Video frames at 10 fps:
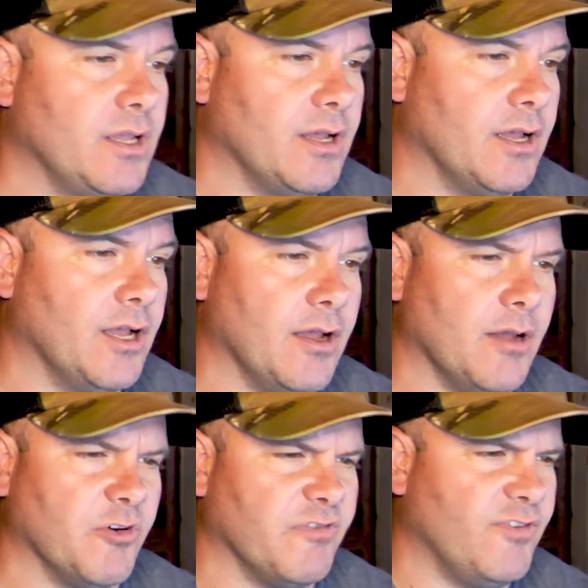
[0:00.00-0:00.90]

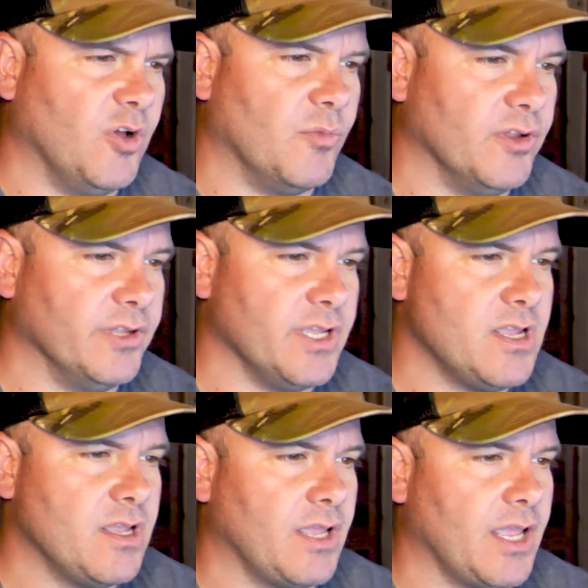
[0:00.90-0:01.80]
um, or film
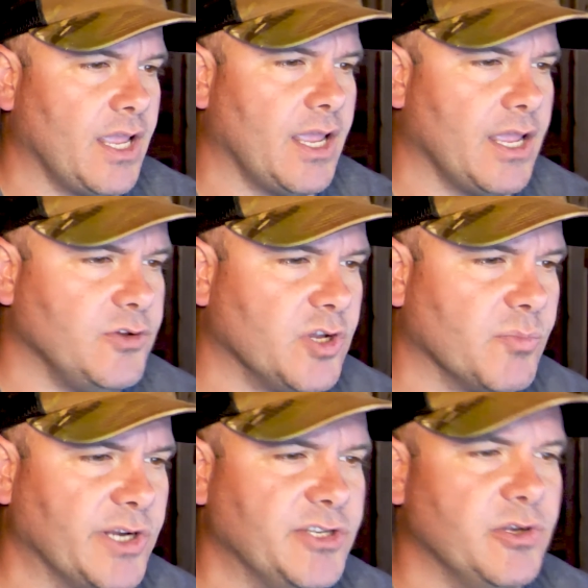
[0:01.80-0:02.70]
really. And you can
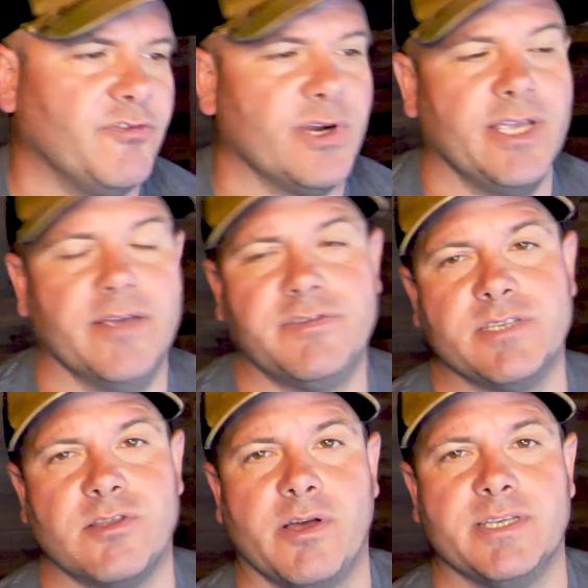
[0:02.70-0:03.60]
bring duty-free gifts
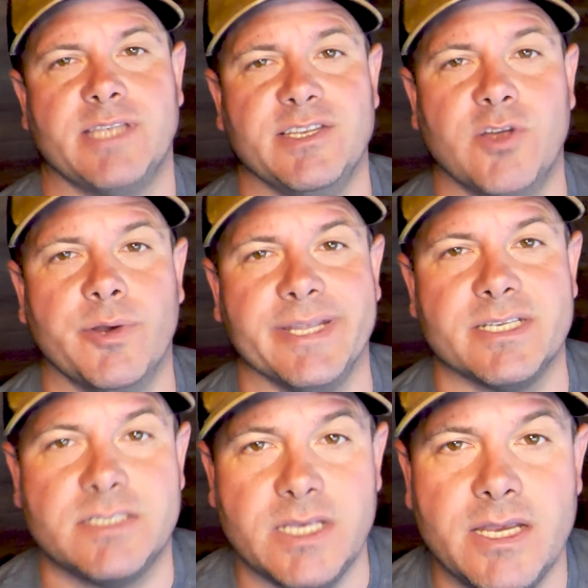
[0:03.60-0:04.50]
as long as they don't
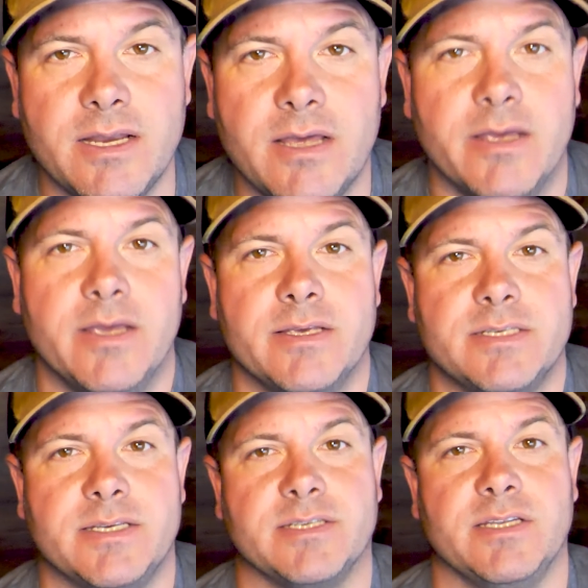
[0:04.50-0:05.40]
exceed
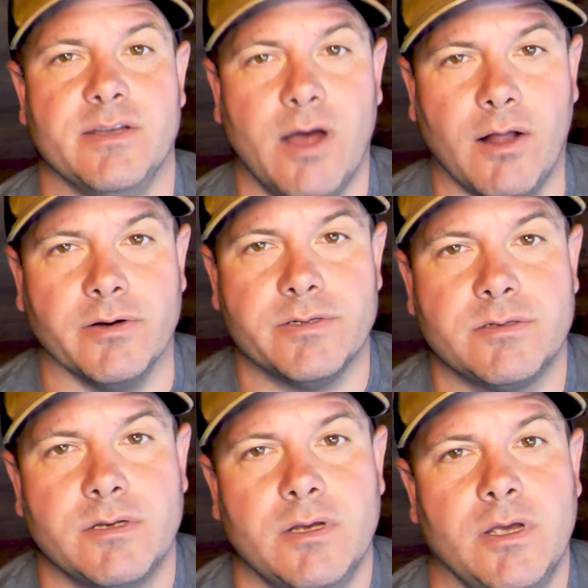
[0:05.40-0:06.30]
sixty
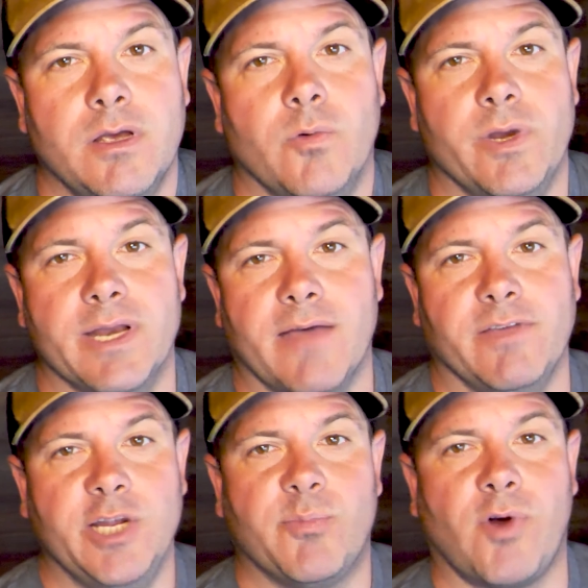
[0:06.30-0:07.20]
dollars. We didn't have
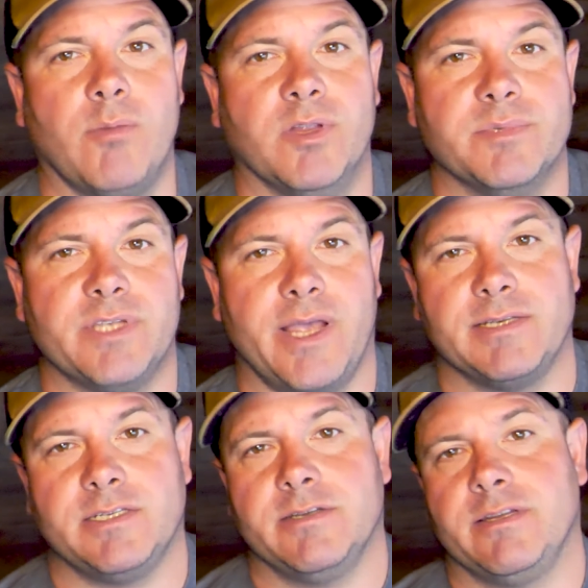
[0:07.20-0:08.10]
any problems. They
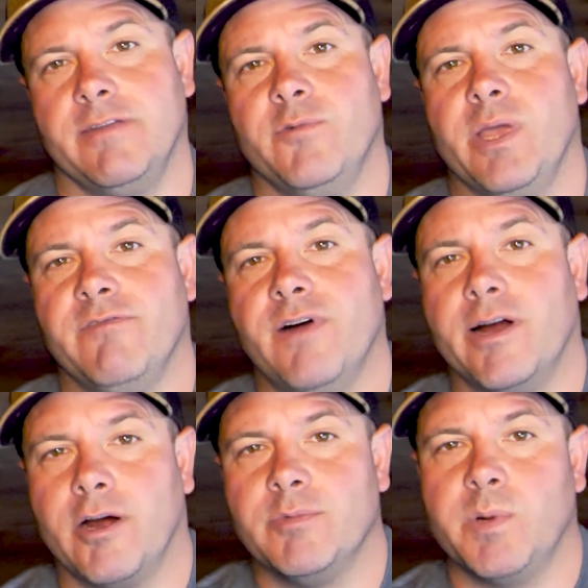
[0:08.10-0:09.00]
asked us if we had
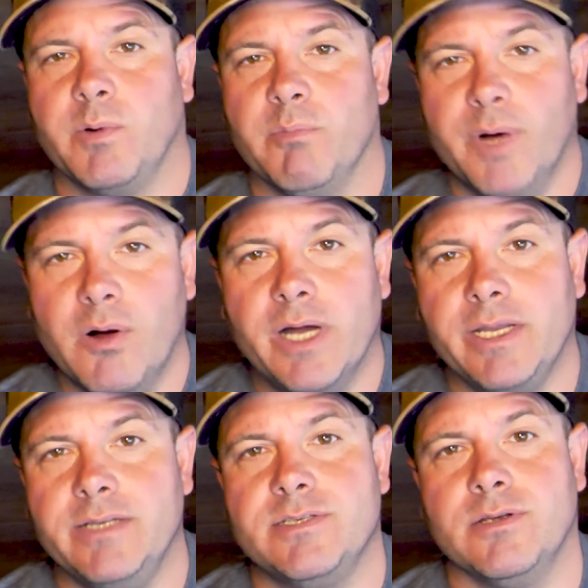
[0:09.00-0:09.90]
firearms. We were bow
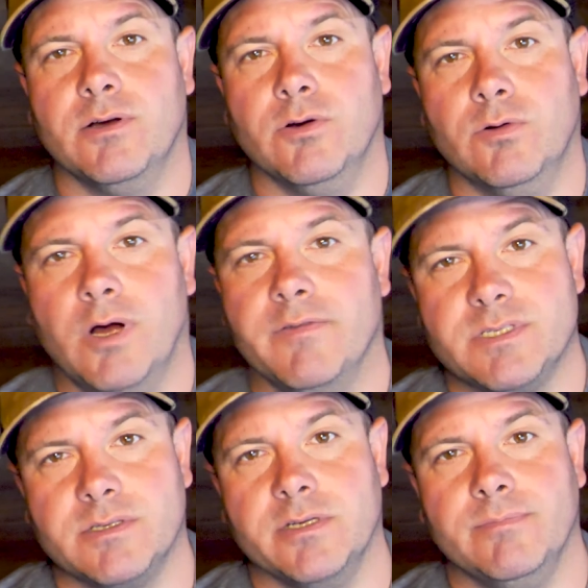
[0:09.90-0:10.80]
hunting, so
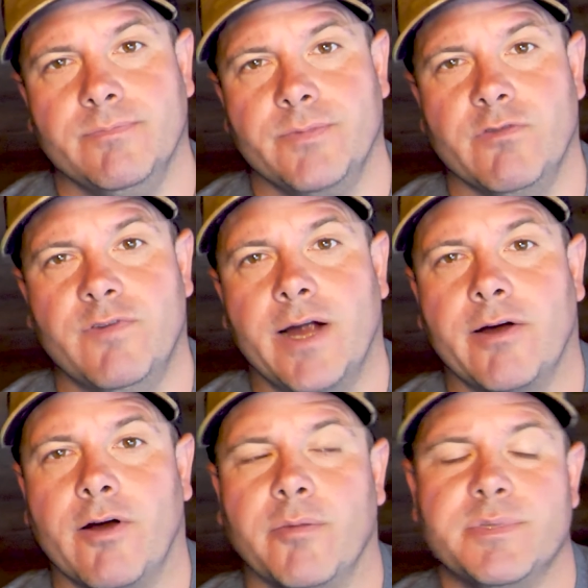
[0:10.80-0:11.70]
obviously no
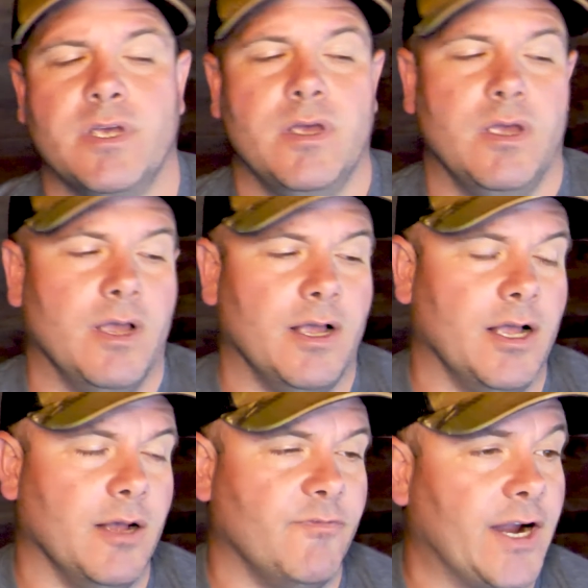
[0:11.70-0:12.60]
firearms.
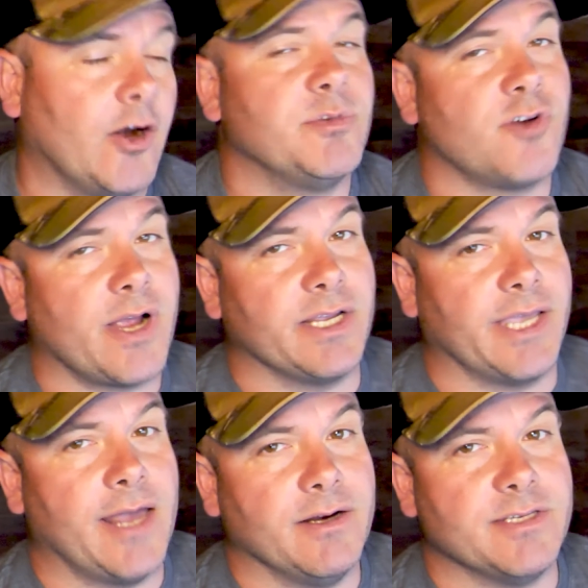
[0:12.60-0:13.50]
Uh, firearms rack in
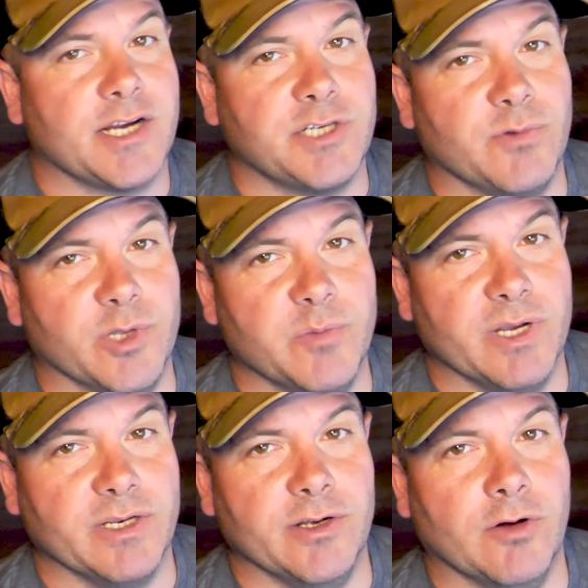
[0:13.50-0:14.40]
Canada is actually a really
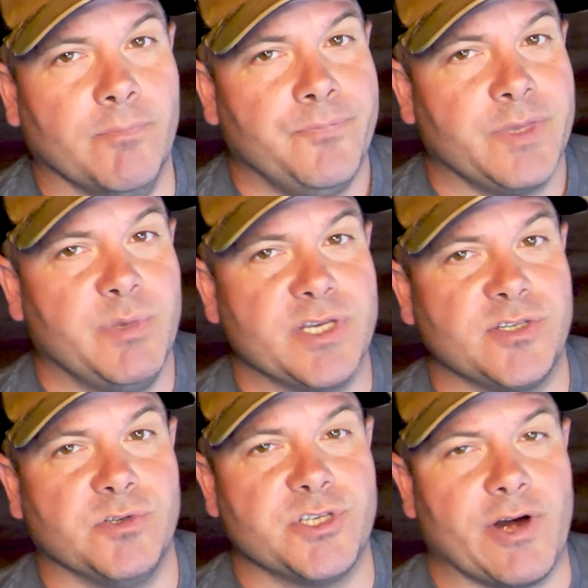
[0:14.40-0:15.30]
big deal.
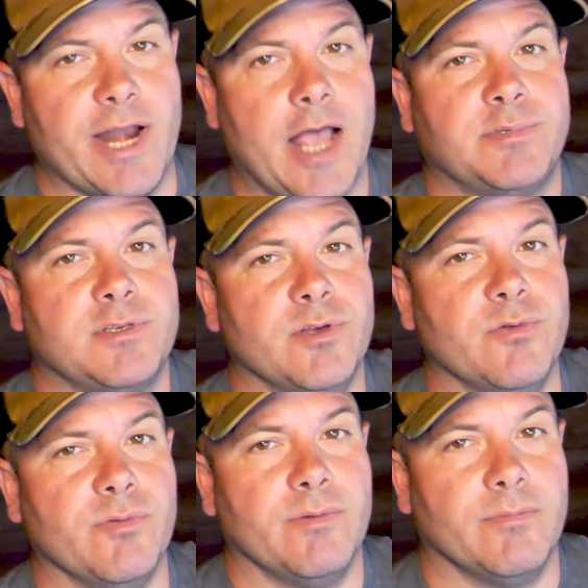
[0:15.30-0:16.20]
Pistols are an
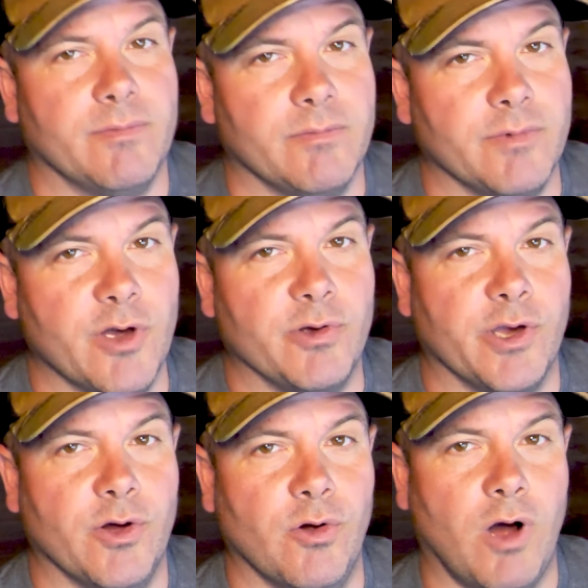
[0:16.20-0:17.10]
absolute
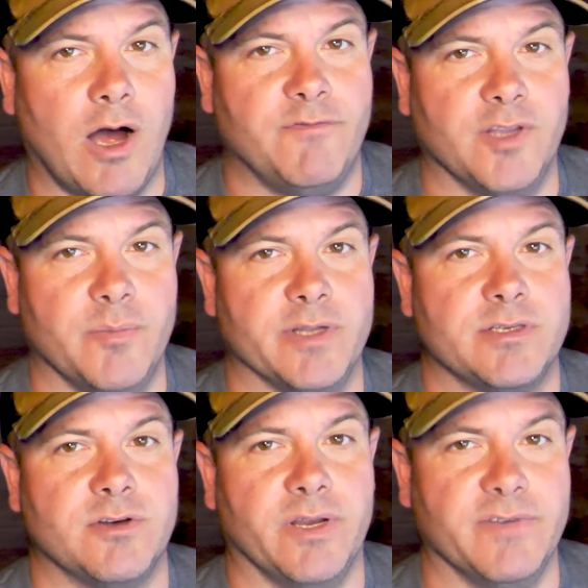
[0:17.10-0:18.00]
no-go,
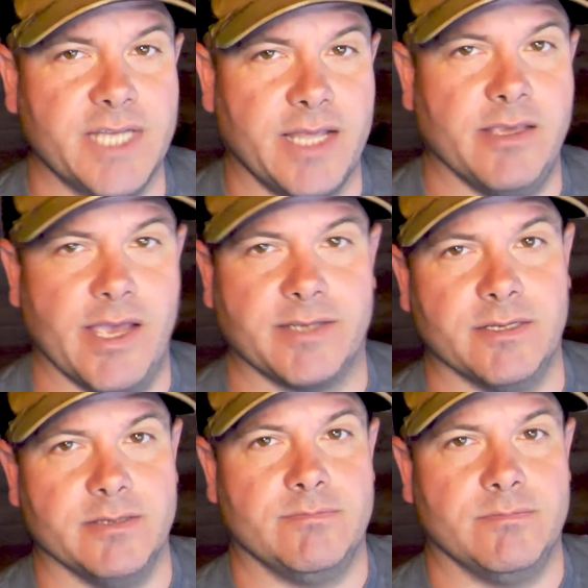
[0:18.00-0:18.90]
off-limits, don't even take the
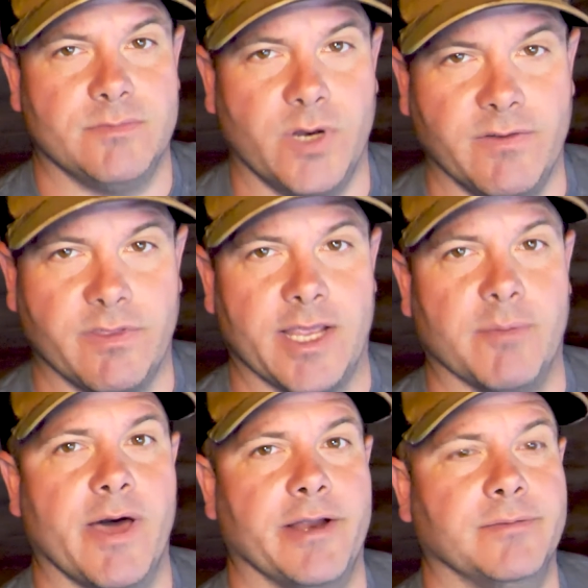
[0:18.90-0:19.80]
exit, don't even think
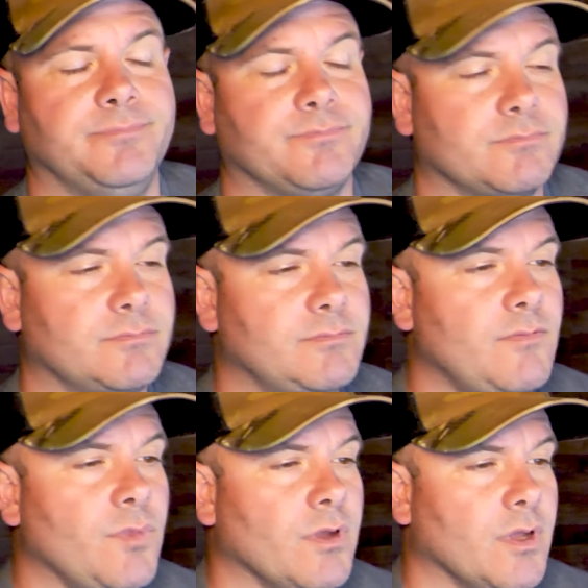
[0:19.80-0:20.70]
about it.
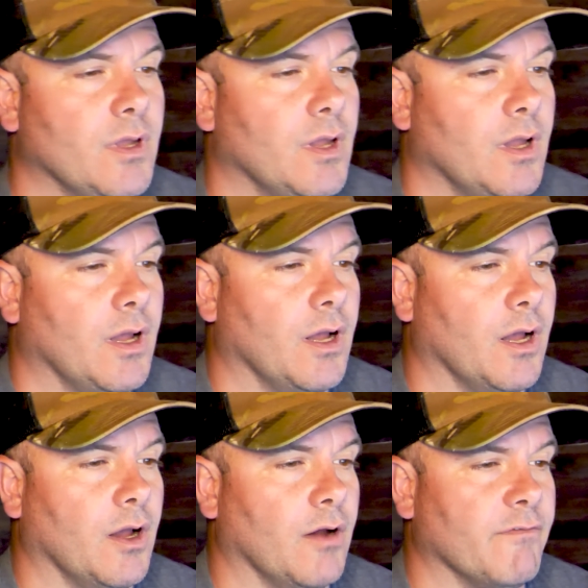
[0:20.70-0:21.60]

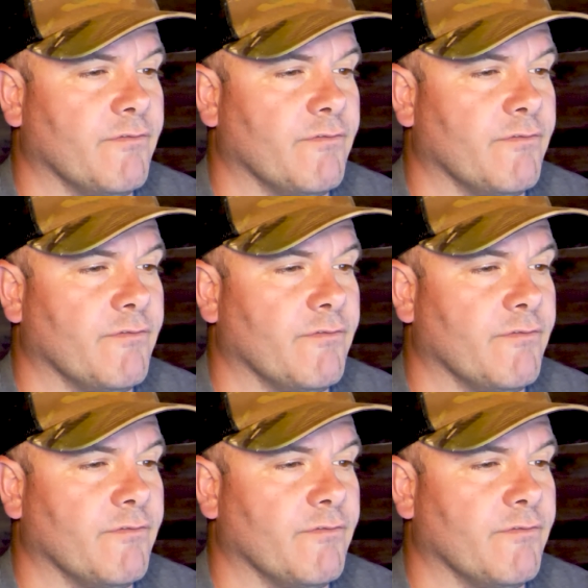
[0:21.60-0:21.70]
Uh,